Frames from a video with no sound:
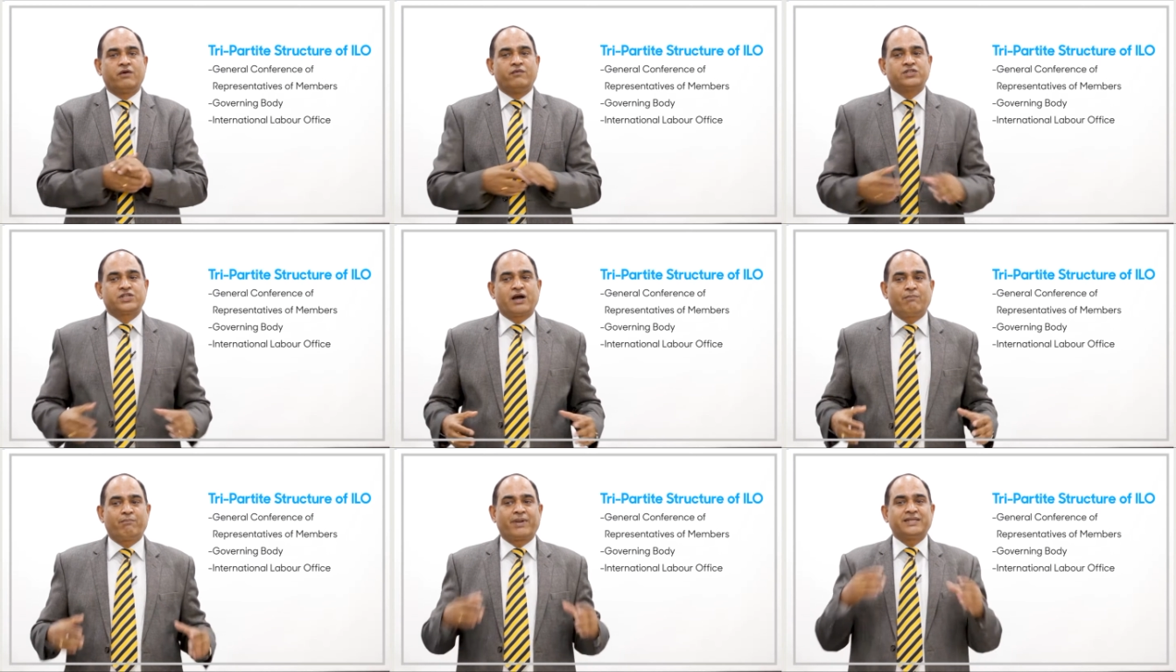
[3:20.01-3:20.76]
which
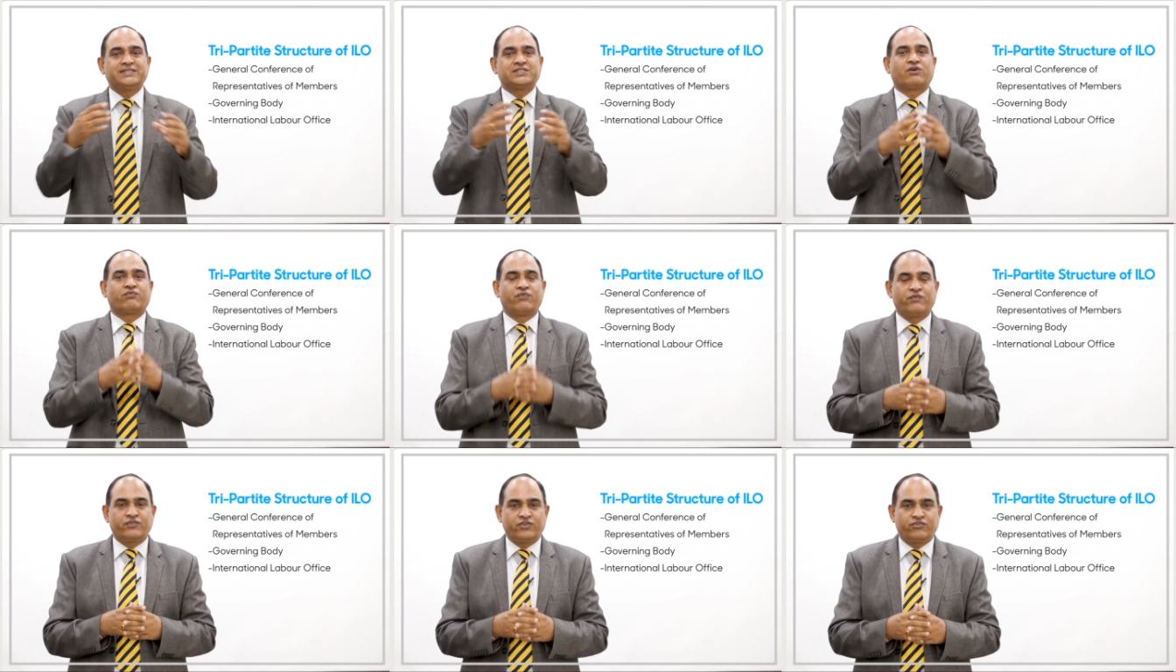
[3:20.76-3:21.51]
comprises of
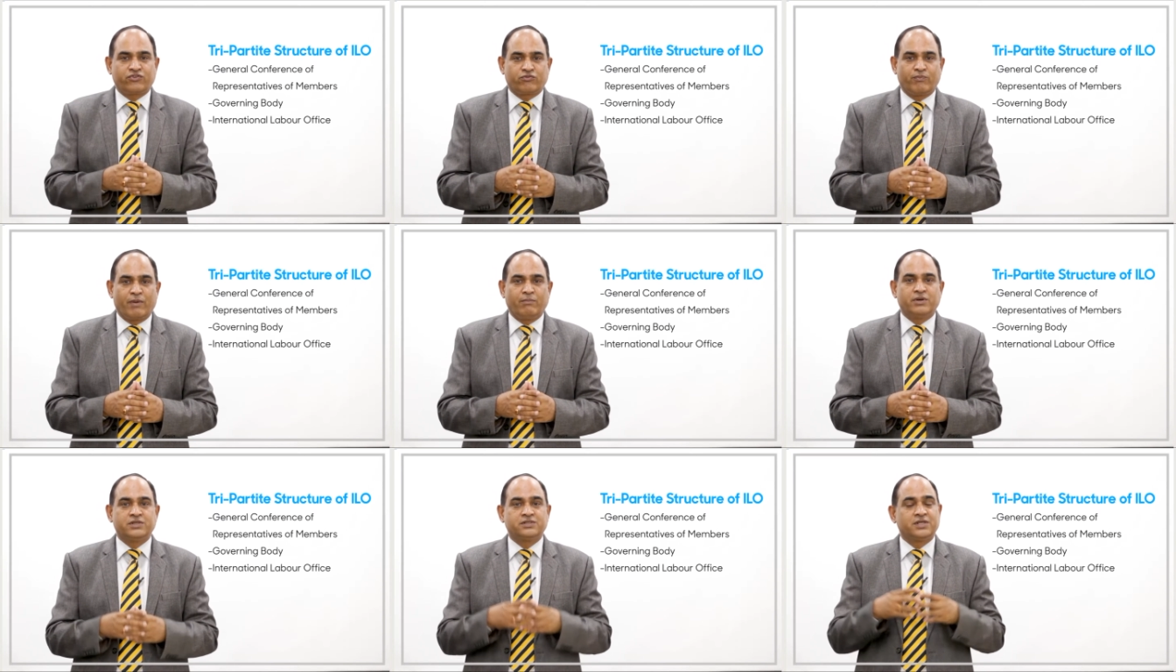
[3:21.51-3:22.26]
56
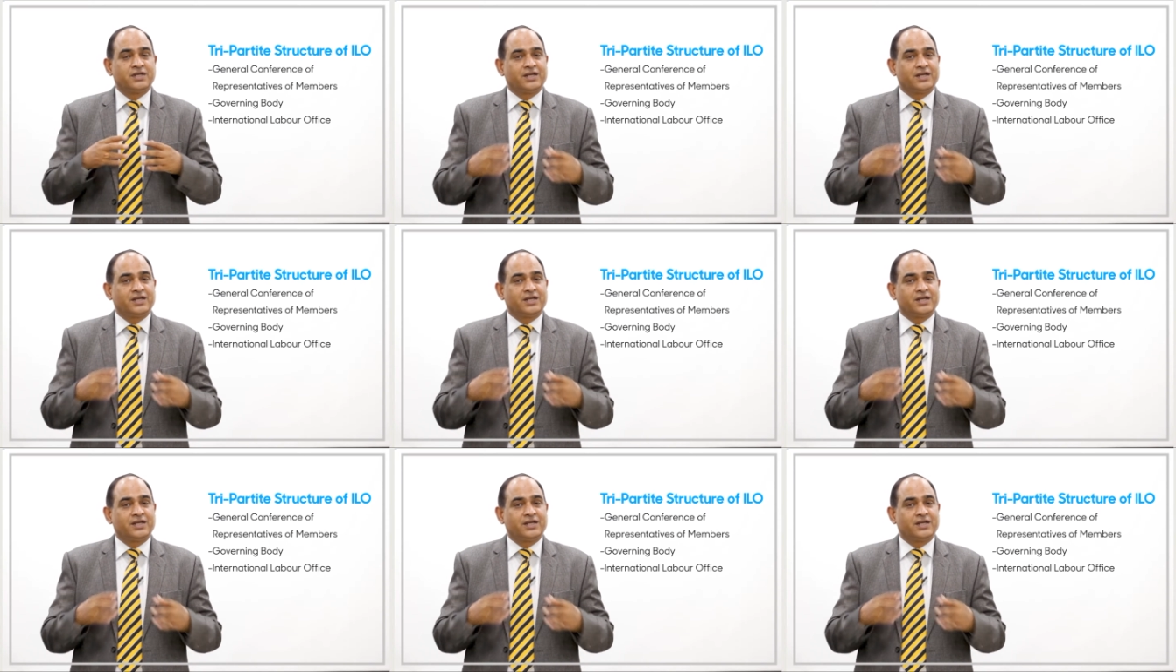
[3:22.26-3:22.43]
members.